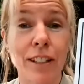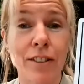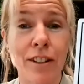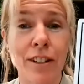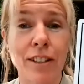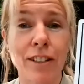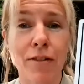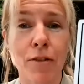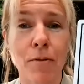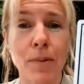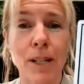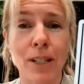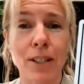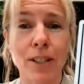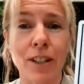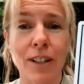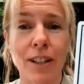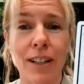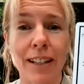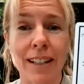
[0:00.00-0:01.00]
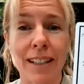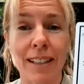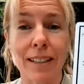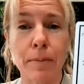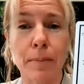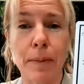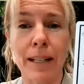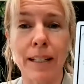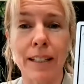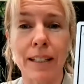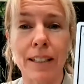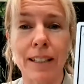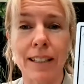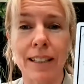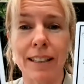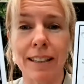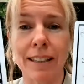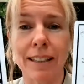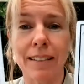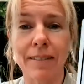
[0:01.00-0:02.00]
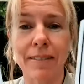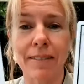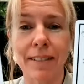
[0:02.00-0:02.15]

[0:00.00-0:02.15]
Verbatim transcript: transformation and expansion.